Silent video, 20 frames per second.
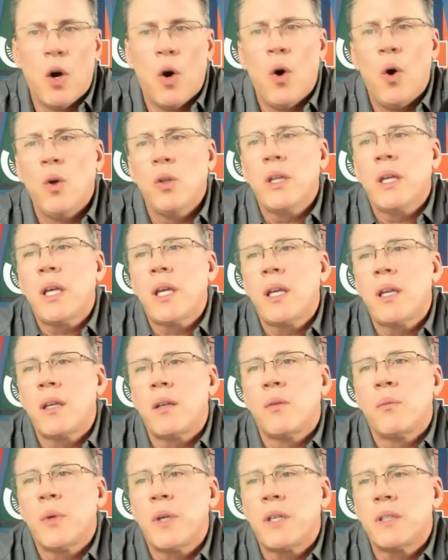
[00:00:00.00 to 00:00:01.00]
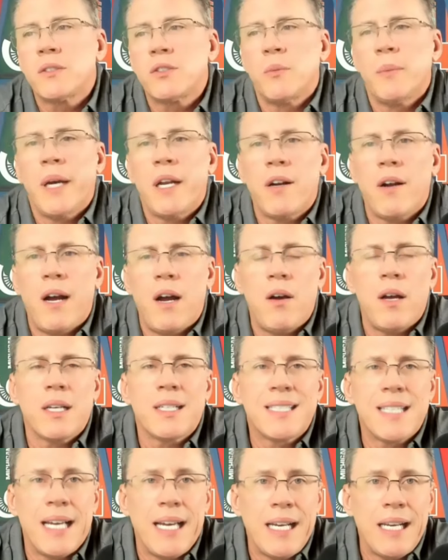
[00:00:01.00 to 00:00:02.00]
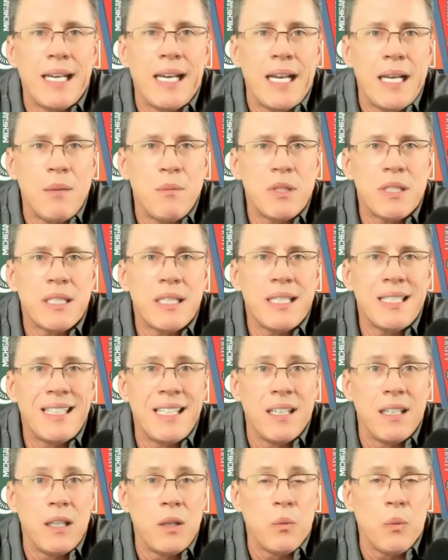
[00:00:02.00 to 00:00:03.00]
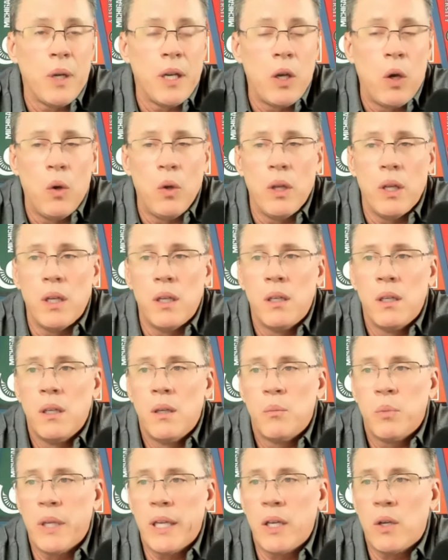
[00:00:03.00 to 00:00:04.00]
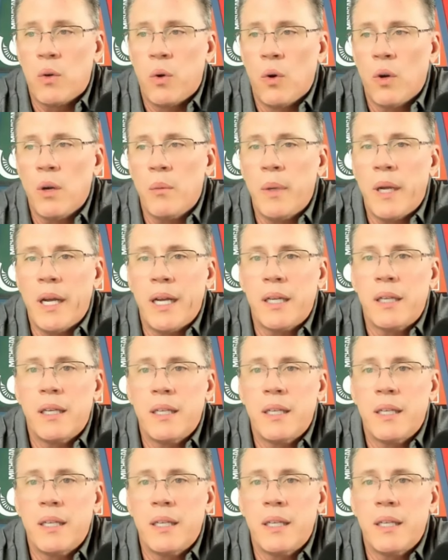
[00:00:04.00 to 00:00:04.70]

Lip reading: Only because no matter how excited I am to see Dylan Raiola play quarterback,